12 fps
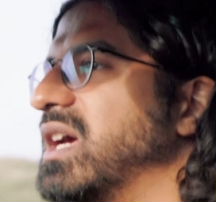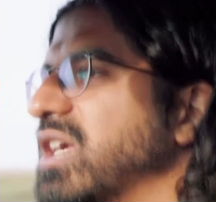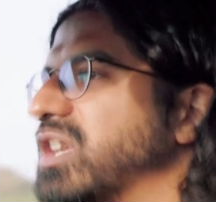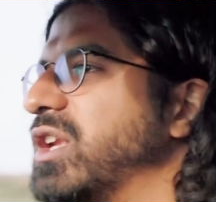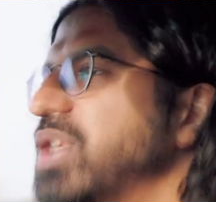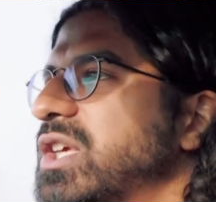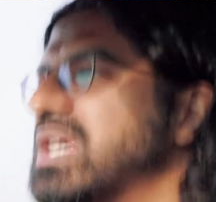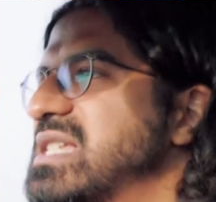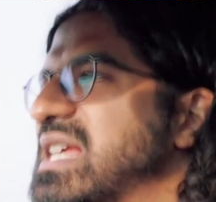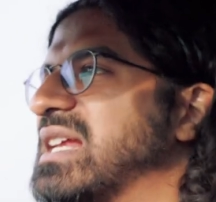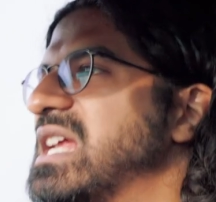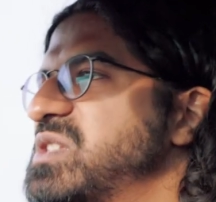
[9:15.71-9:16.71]
You know, you could
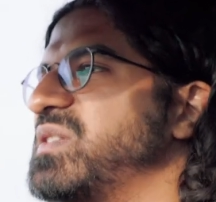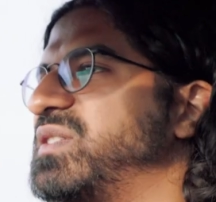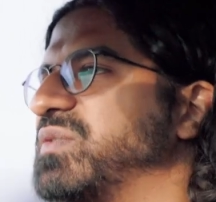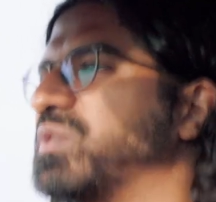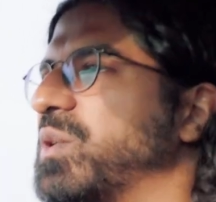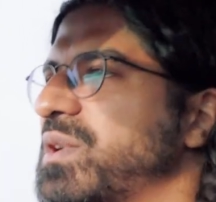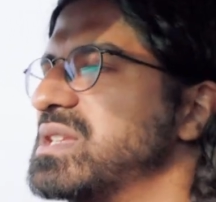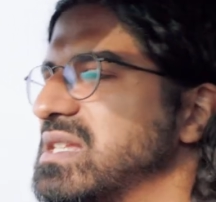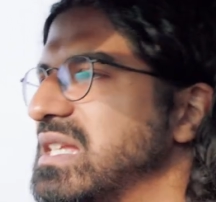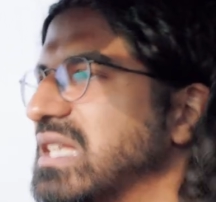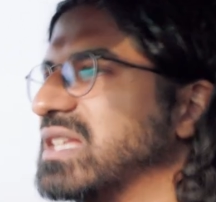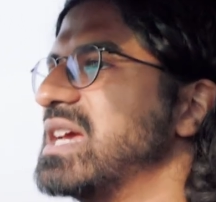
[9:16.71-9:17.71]
stick an S54 into
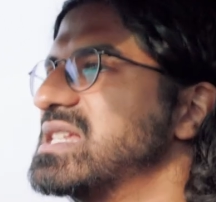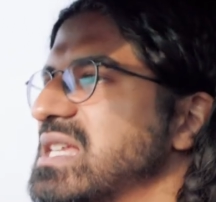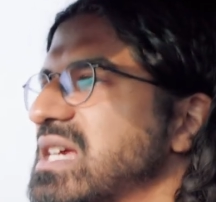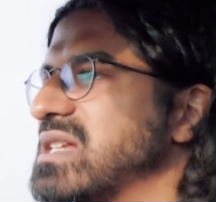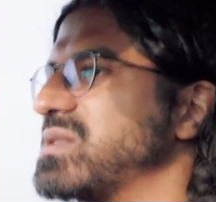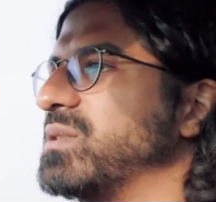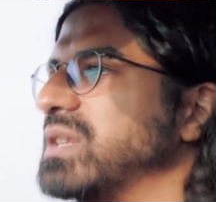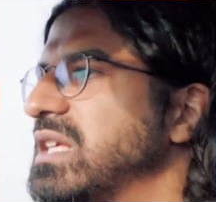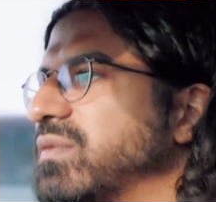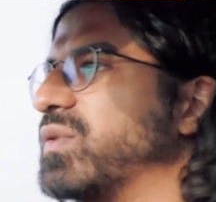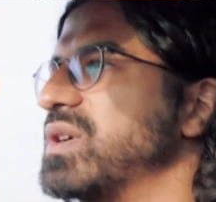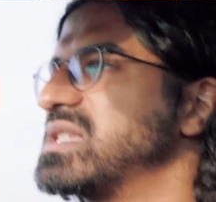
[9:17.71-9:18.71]
an E36 or an
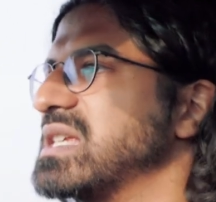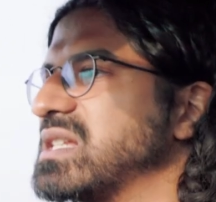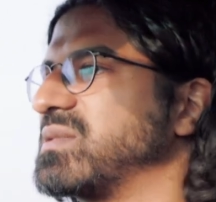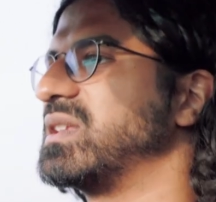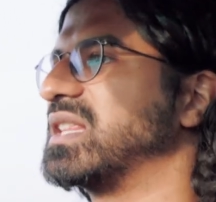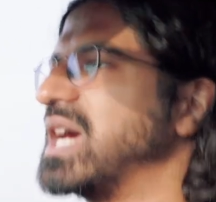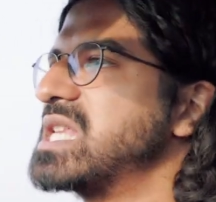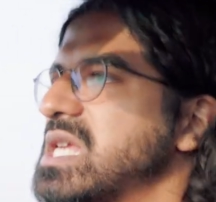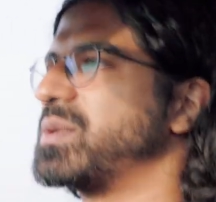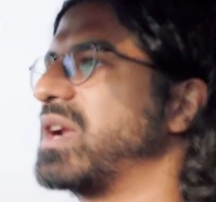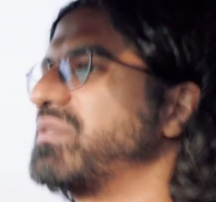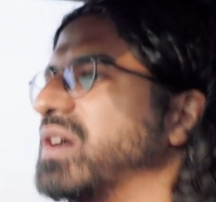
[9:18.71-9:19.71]
E46 330
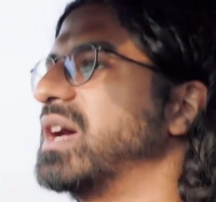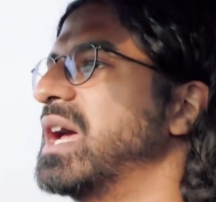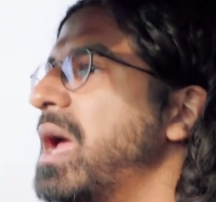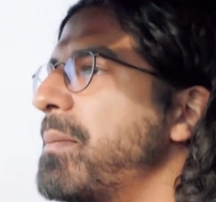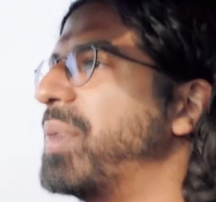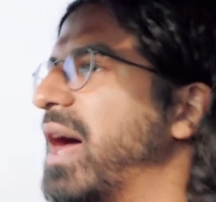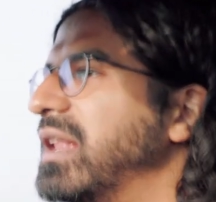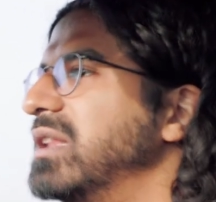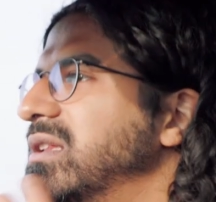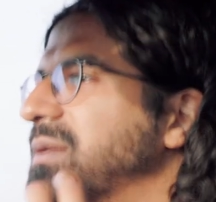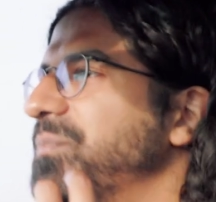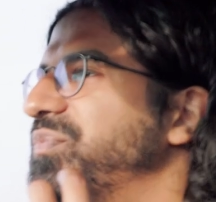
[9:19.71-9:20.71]
or whatever, but
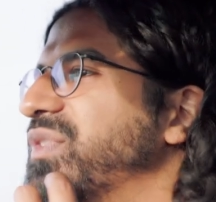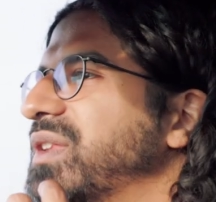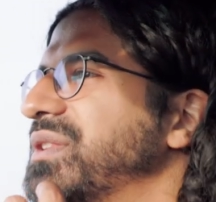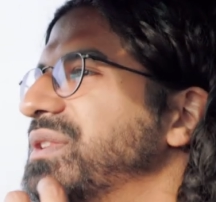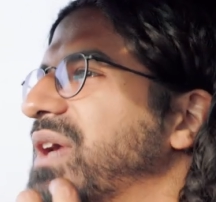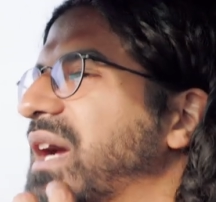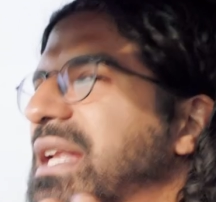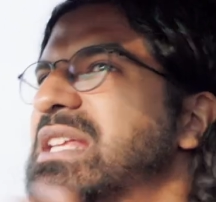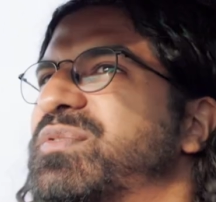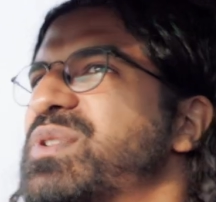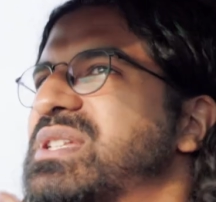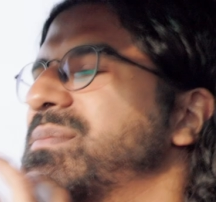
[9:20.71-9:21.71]
an
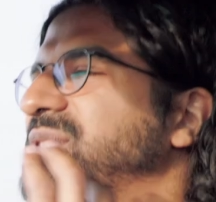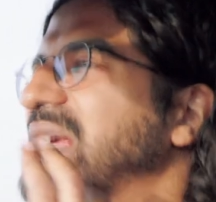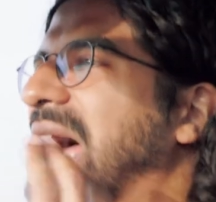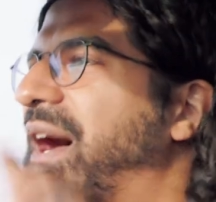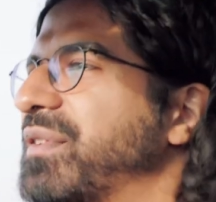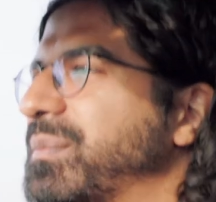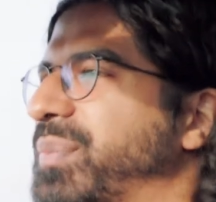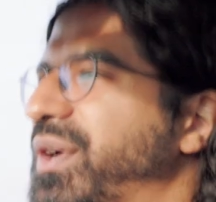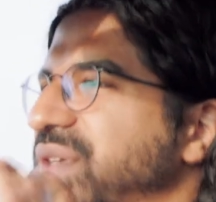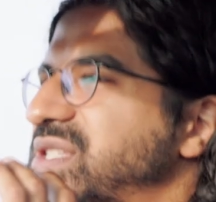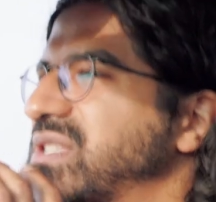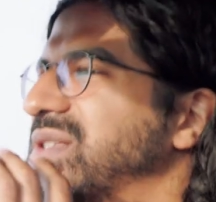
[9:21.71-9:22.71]
E46 M3 out of the
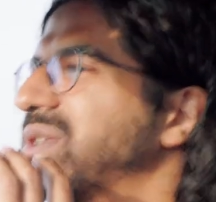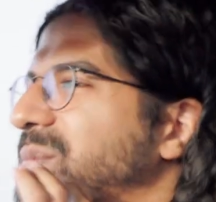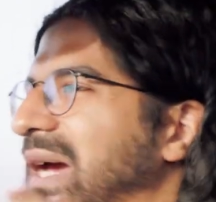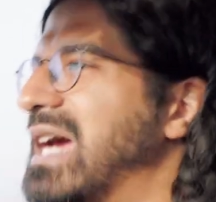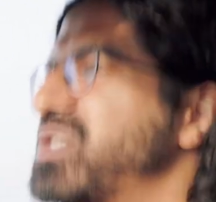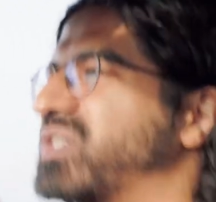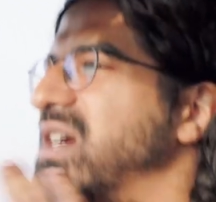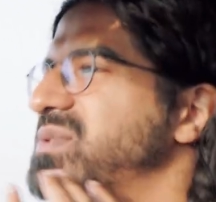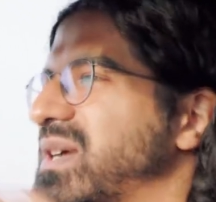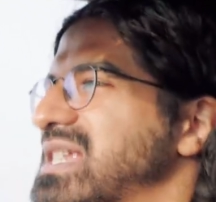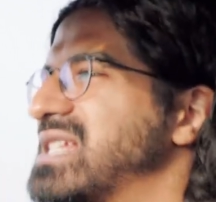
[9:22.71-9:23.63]
box, the way it drives, the way